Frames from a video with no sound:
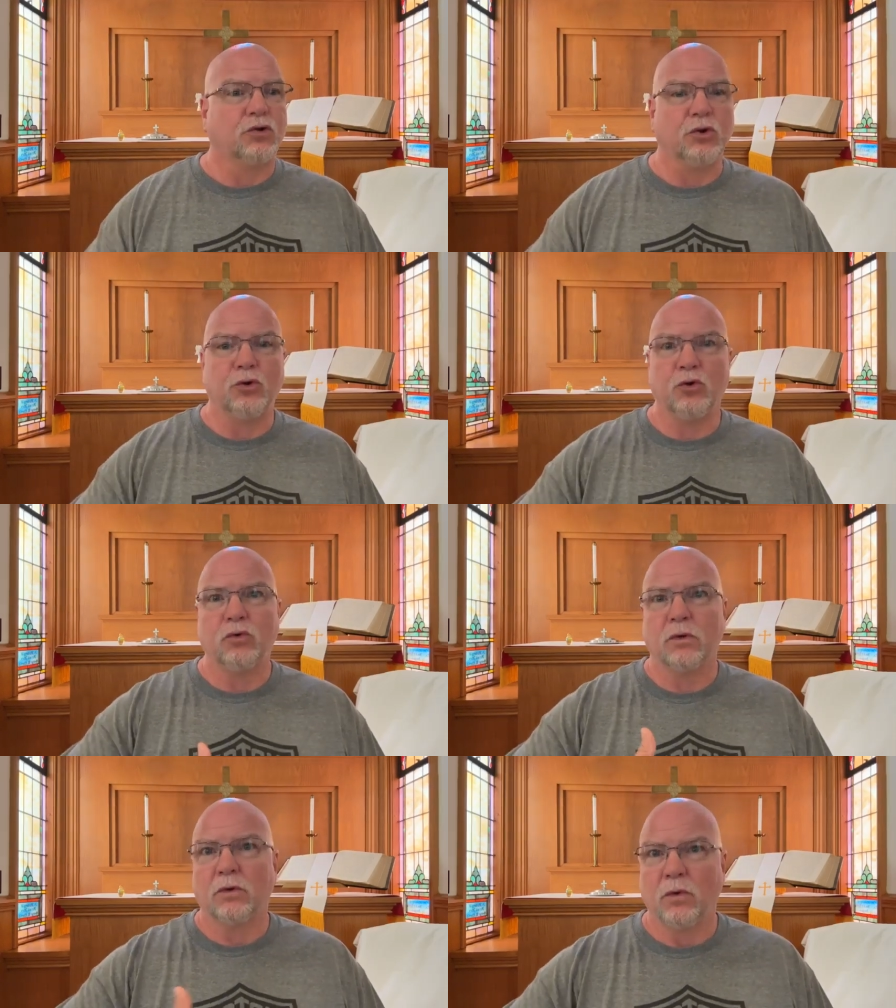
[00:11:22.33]

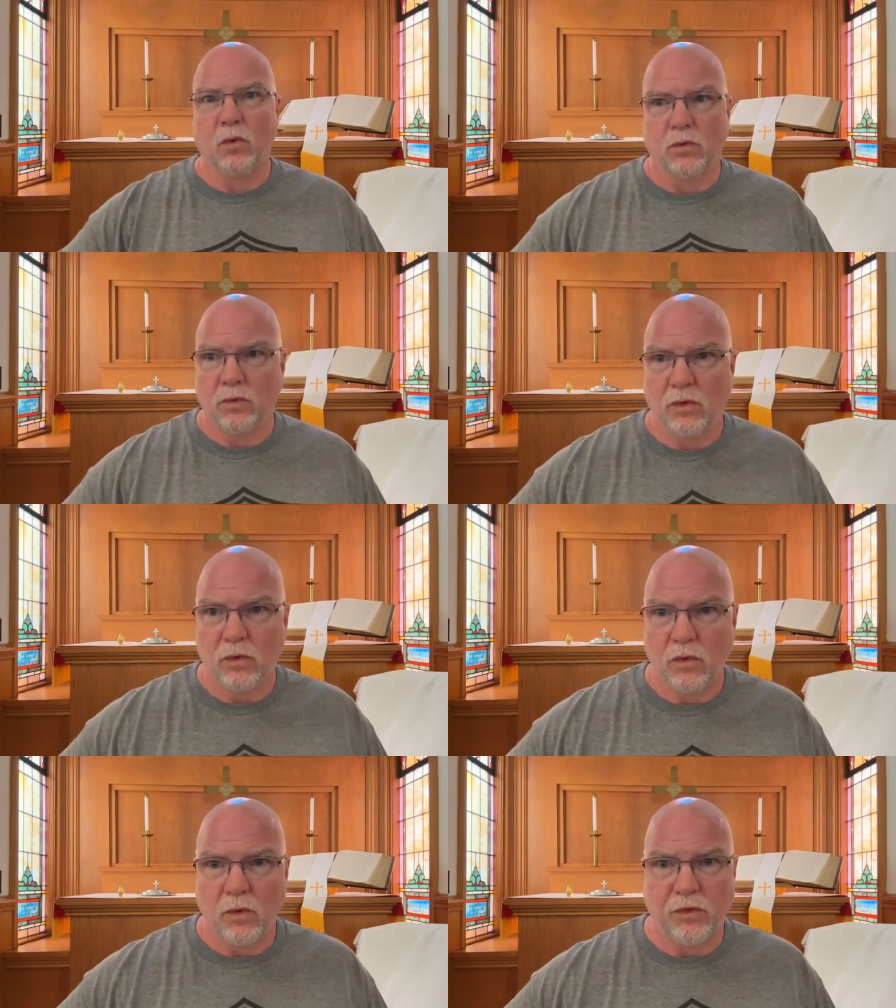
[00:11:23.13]
to
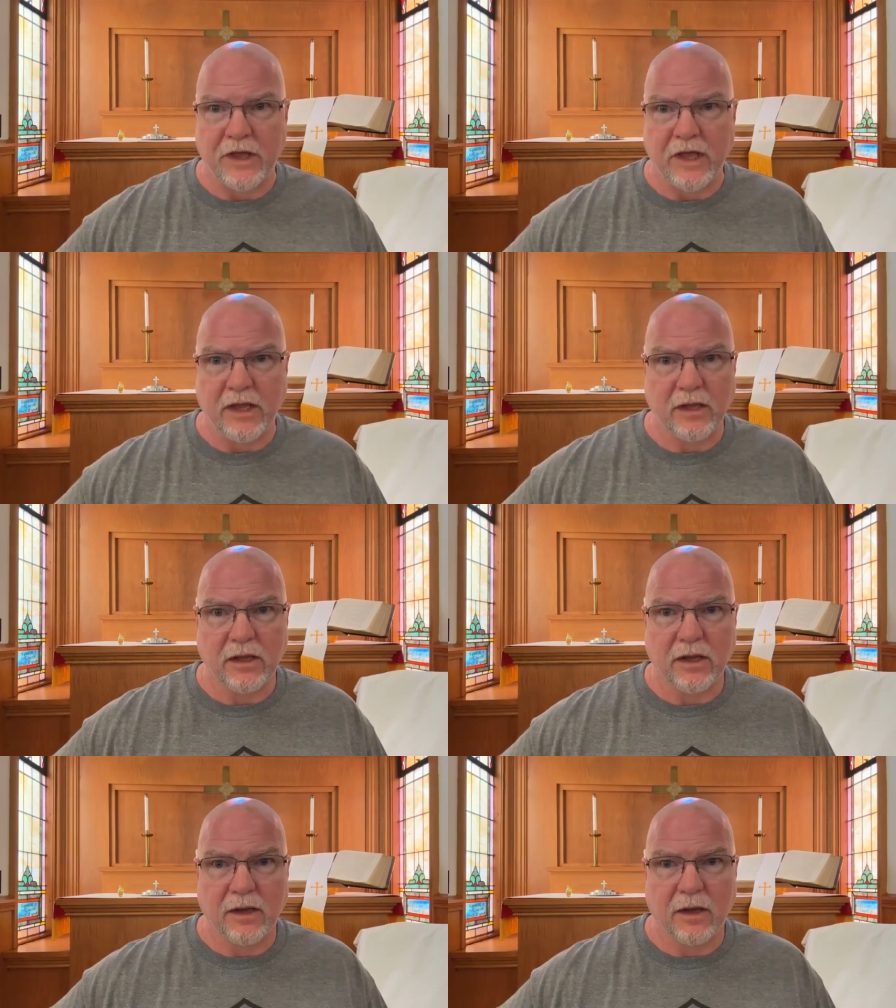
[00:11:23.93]

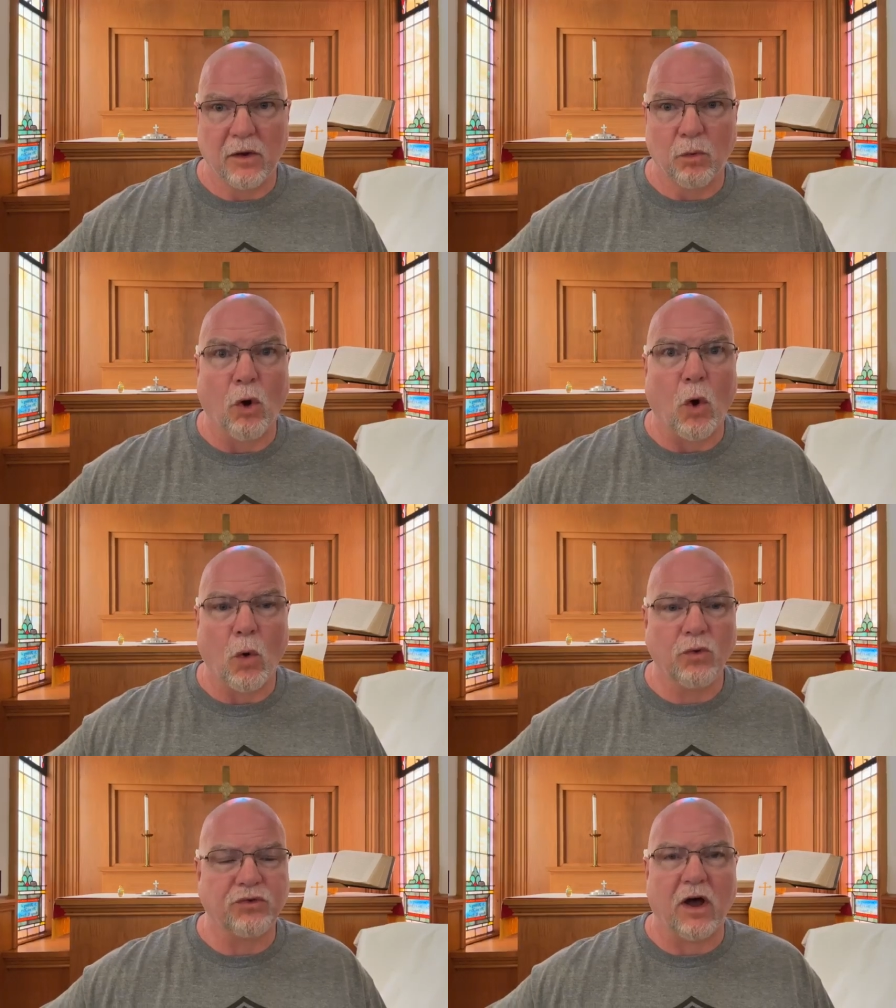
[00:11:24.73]
the
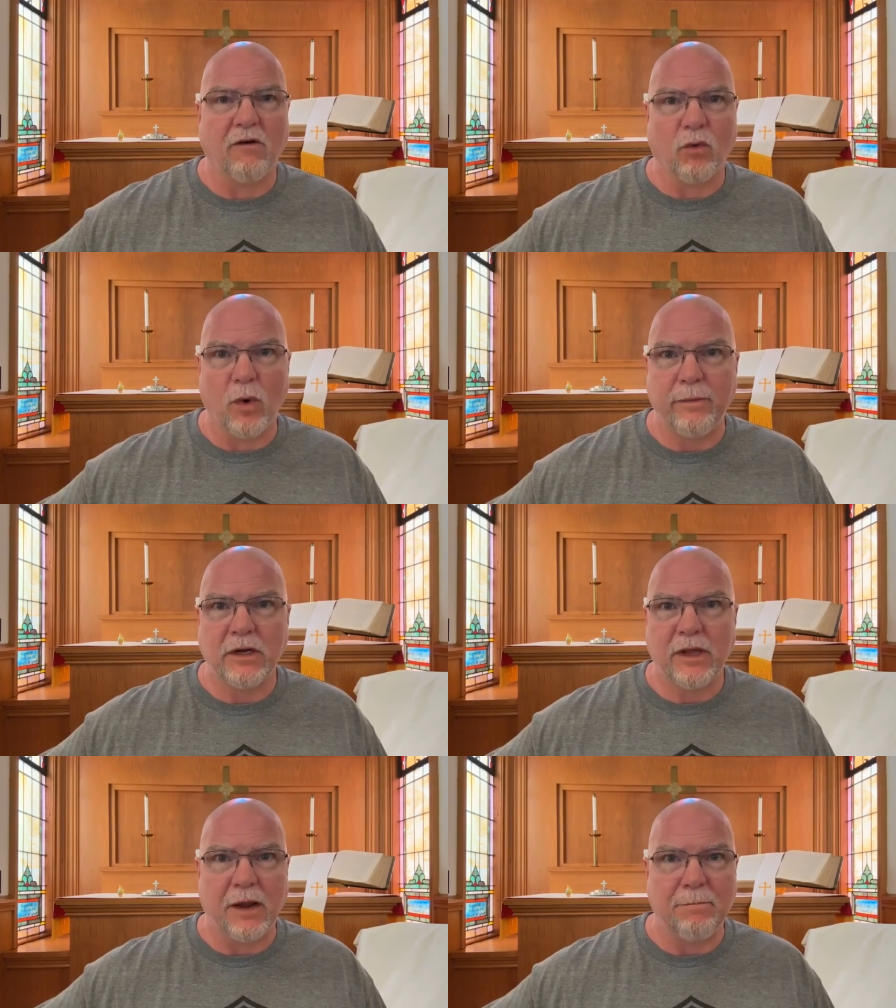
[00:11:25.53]
roles of
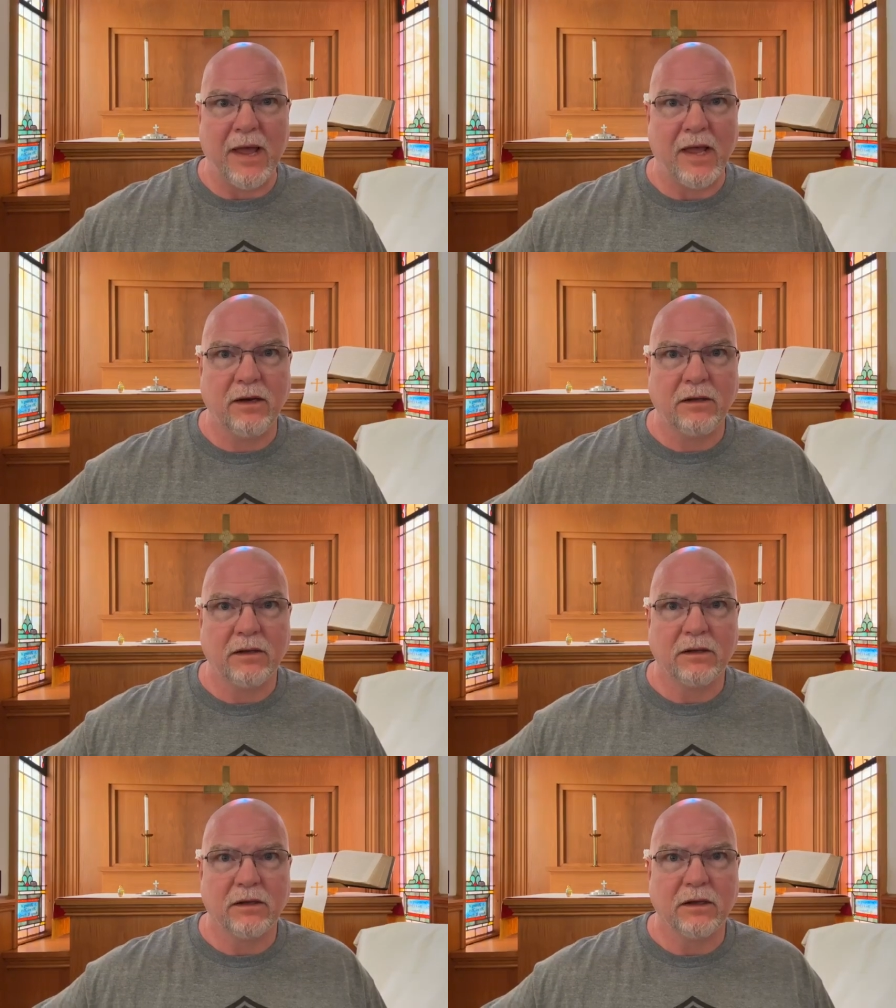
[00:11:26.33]
women and men
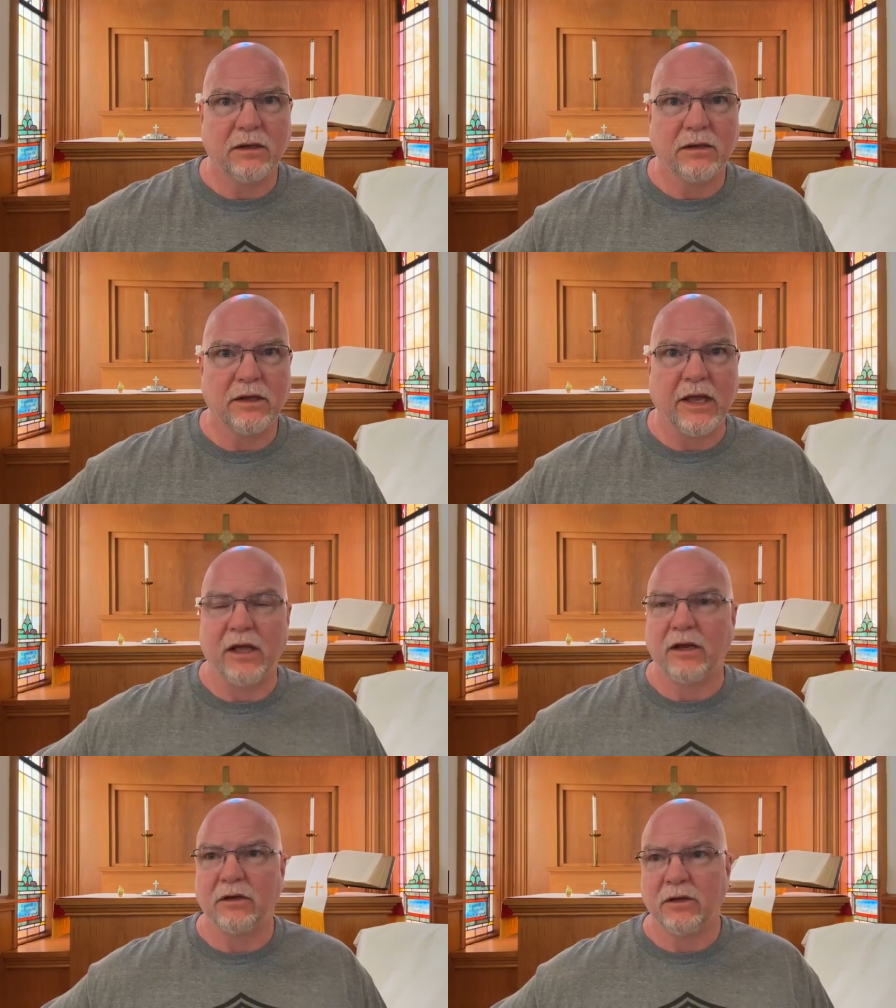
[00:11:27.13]

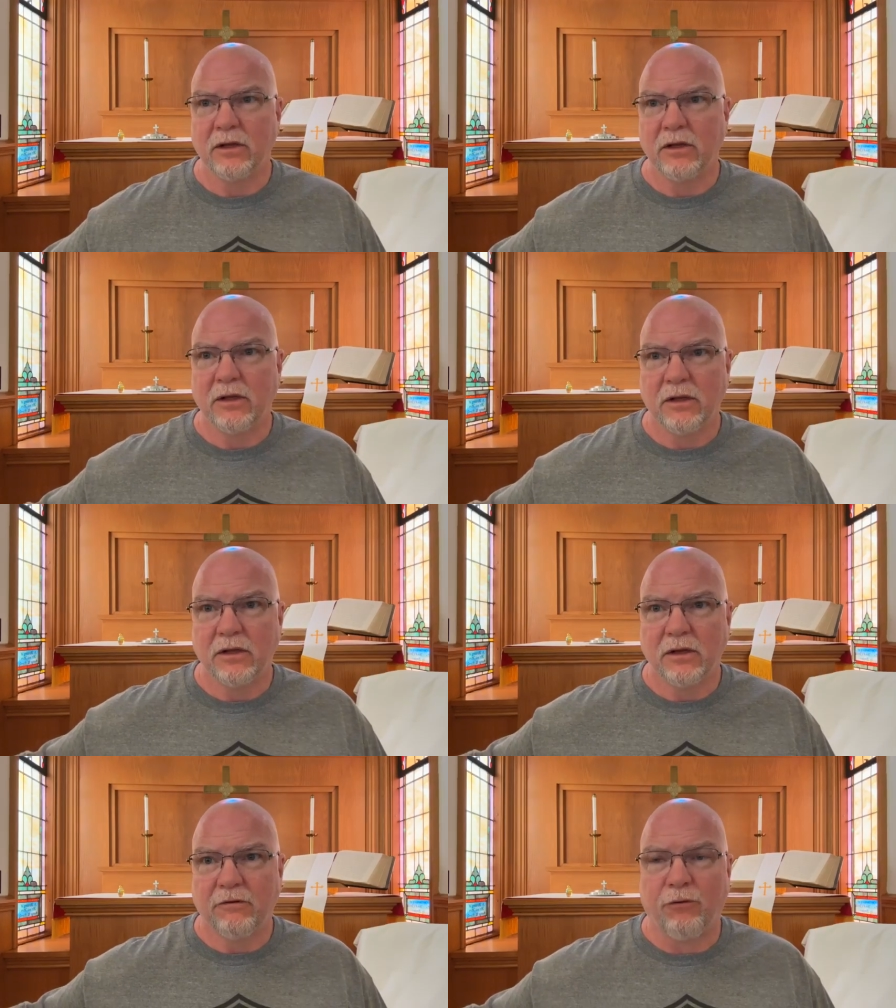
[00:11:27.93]
in
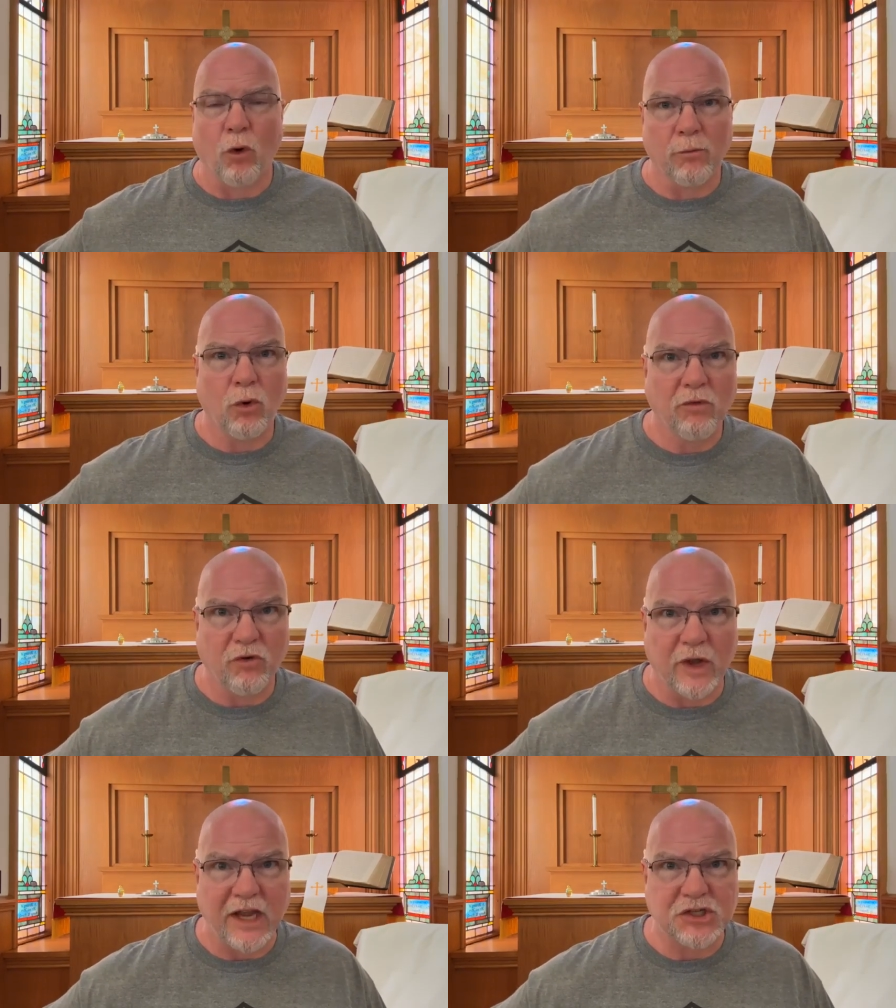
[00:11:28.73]
formal
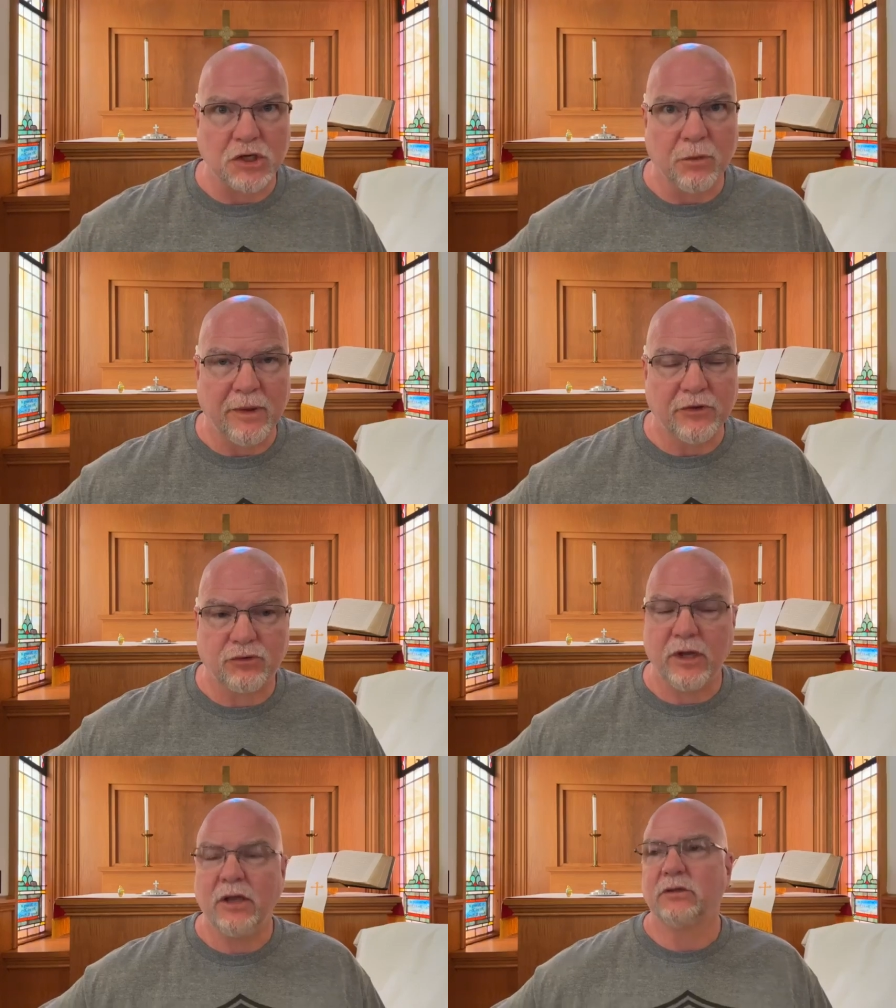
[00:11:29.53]
vocational
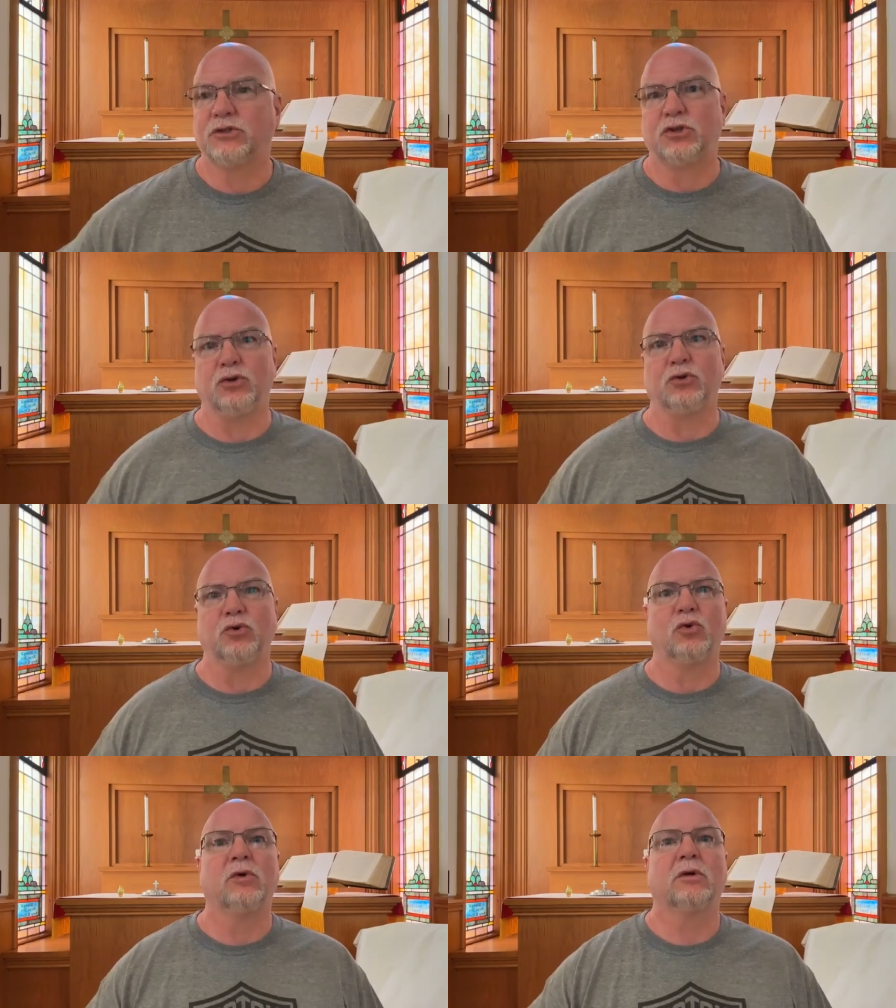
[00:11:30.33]
ministry,
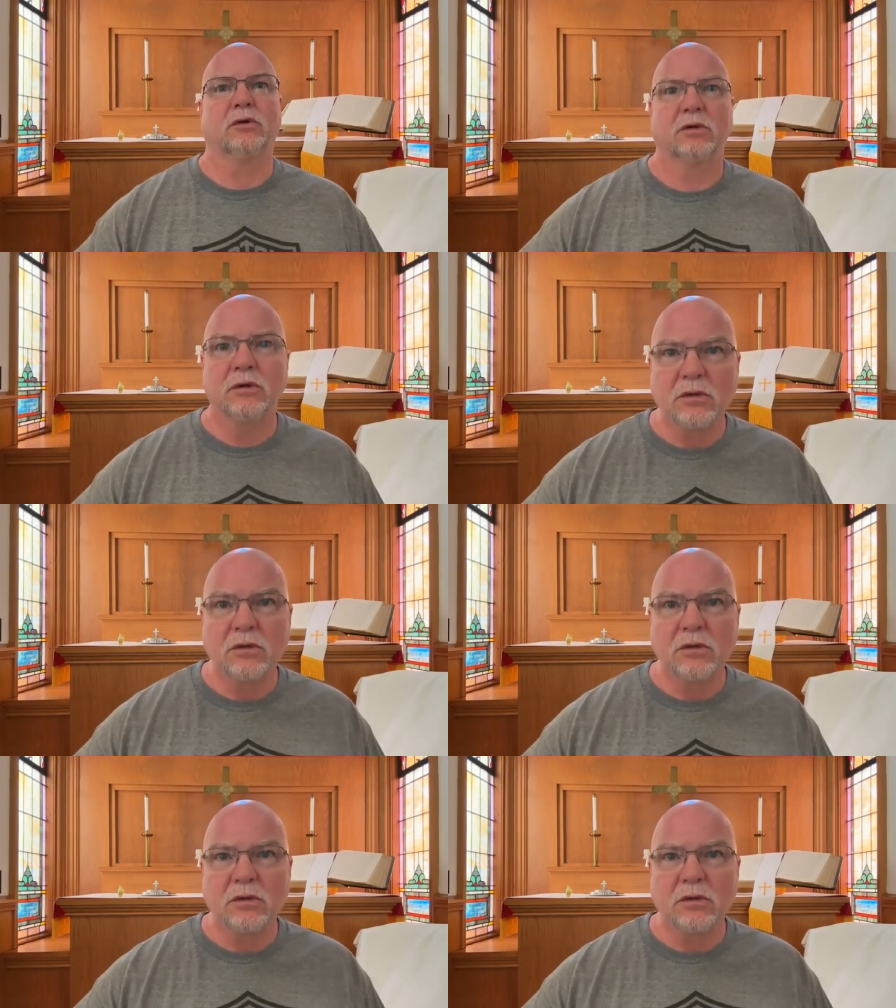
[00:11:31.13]
to